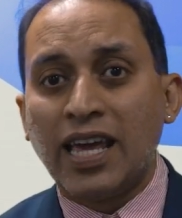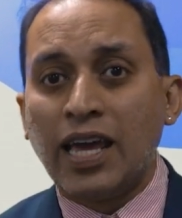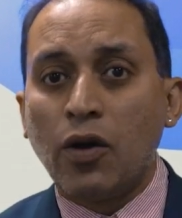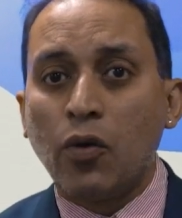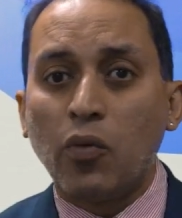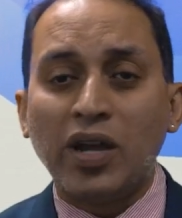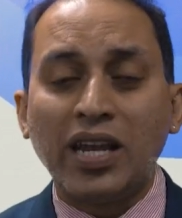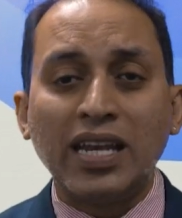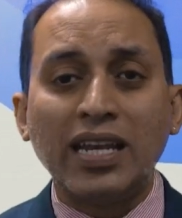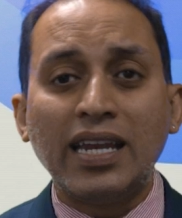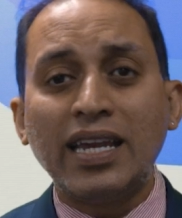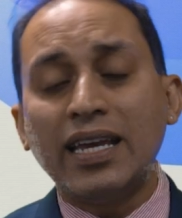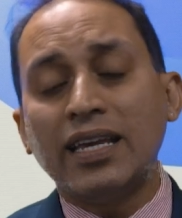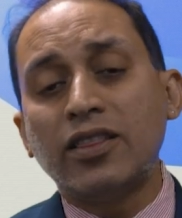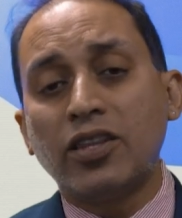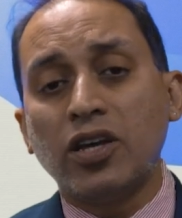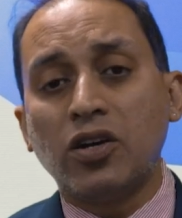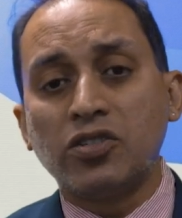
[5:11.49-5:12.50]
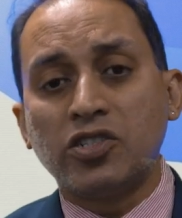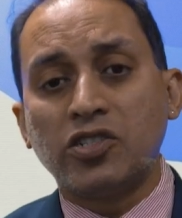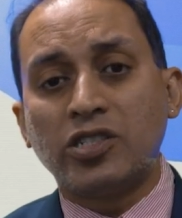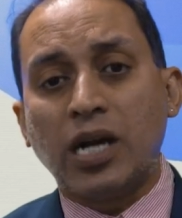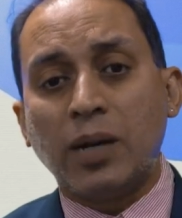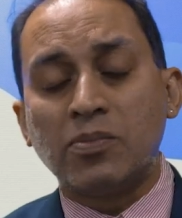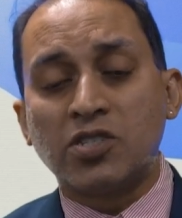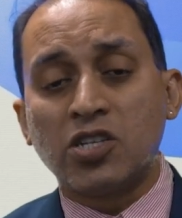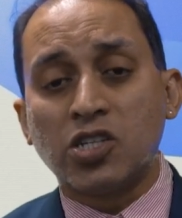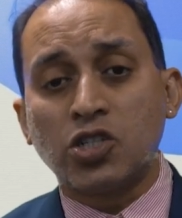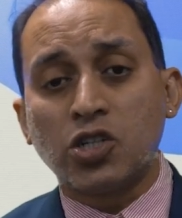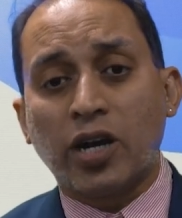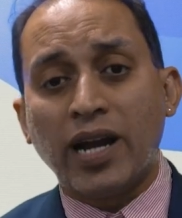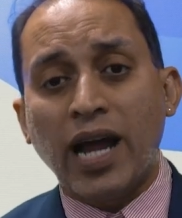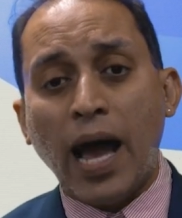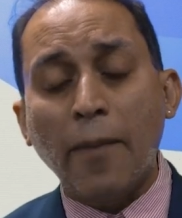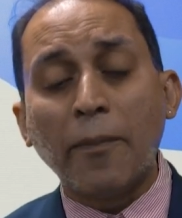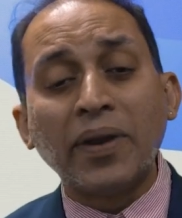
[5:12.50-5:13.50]
We need those jumps to start
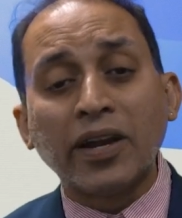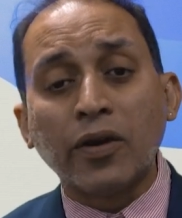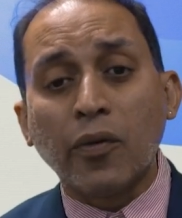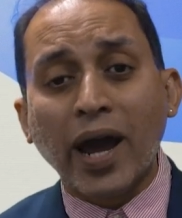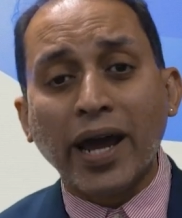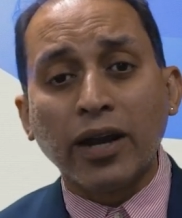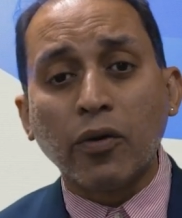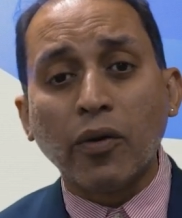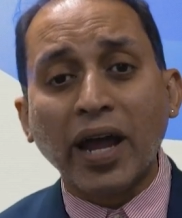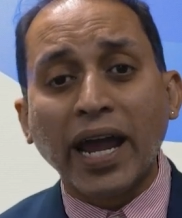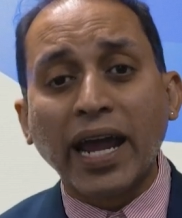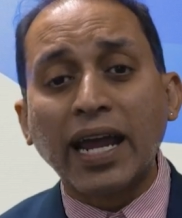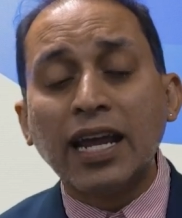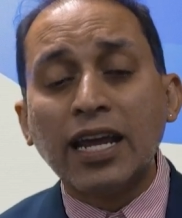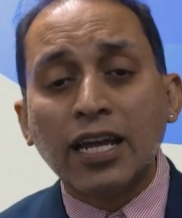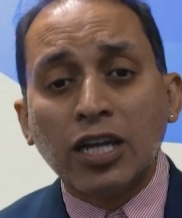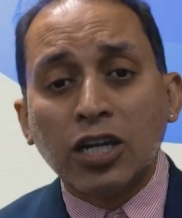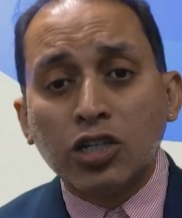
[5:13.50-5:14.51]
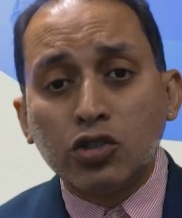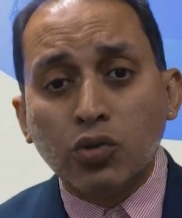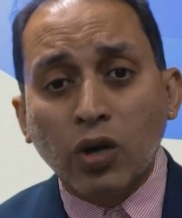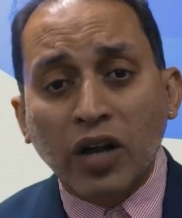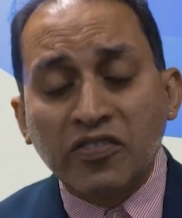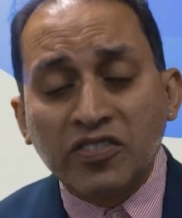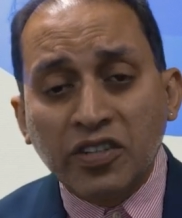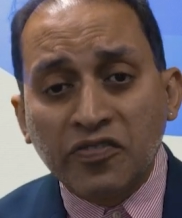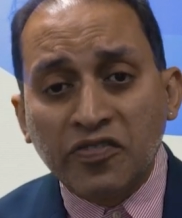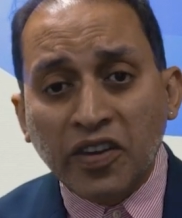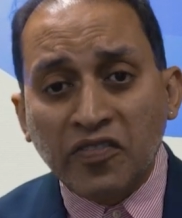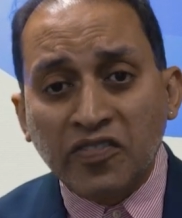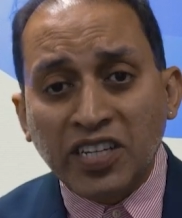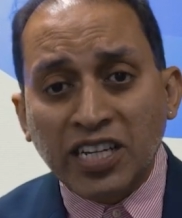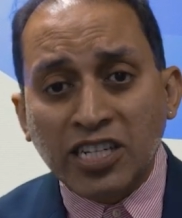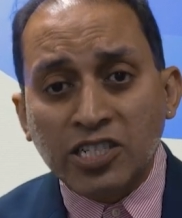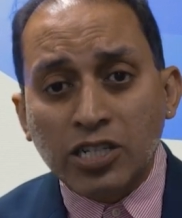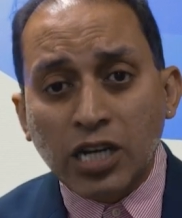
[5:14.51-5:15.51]
happening right away. 12 to
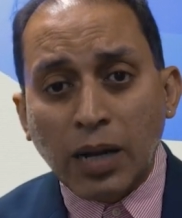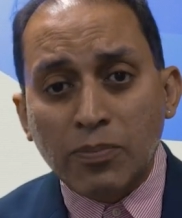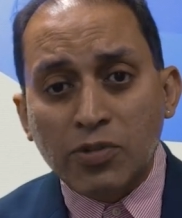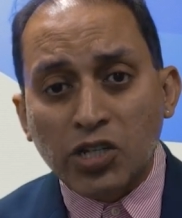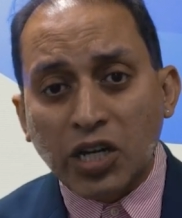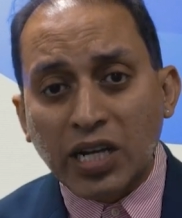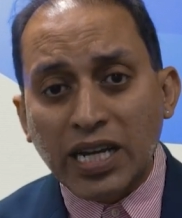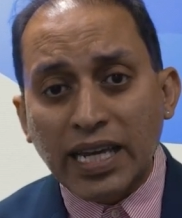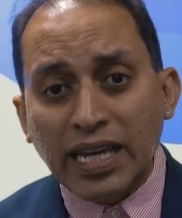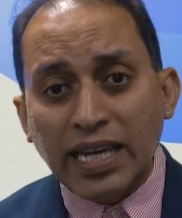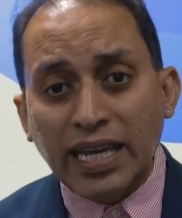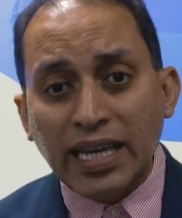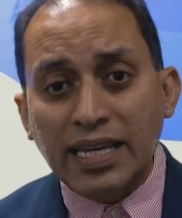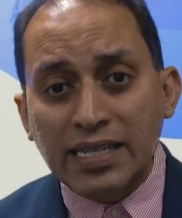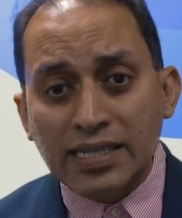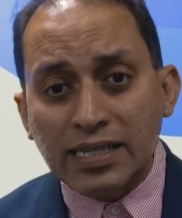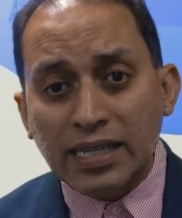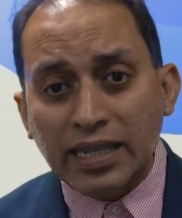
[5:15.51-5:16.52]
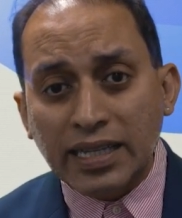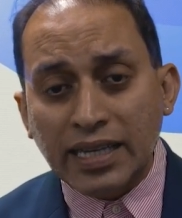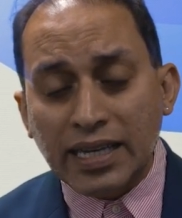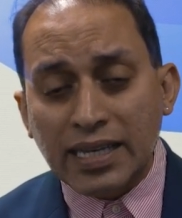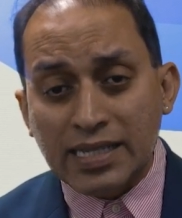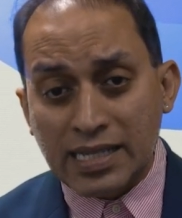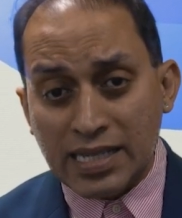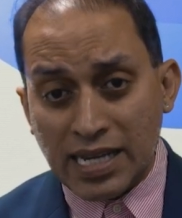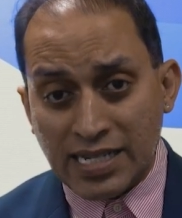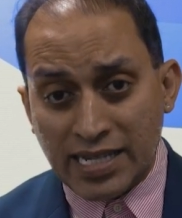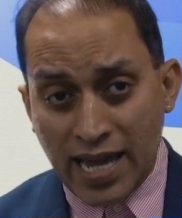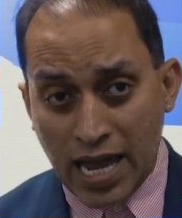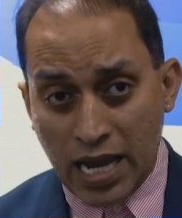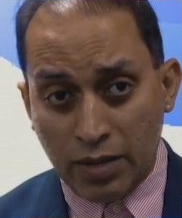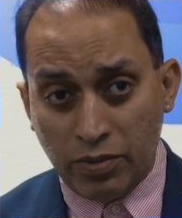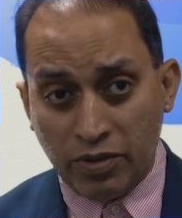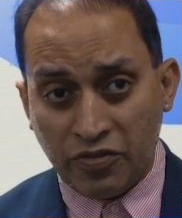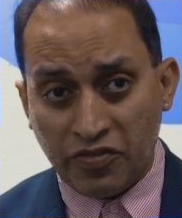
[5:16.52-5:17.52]
15 jumps are easily
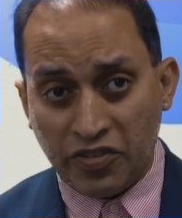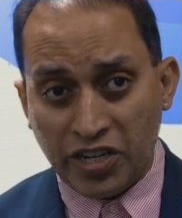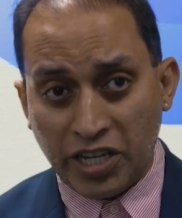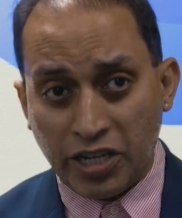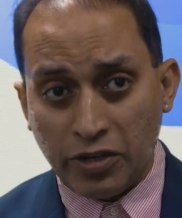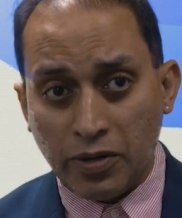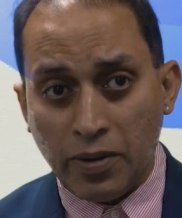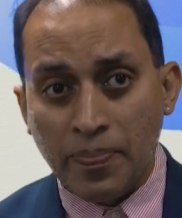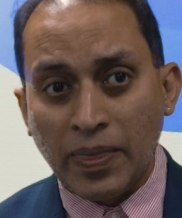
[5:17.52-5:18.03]
attainable for you.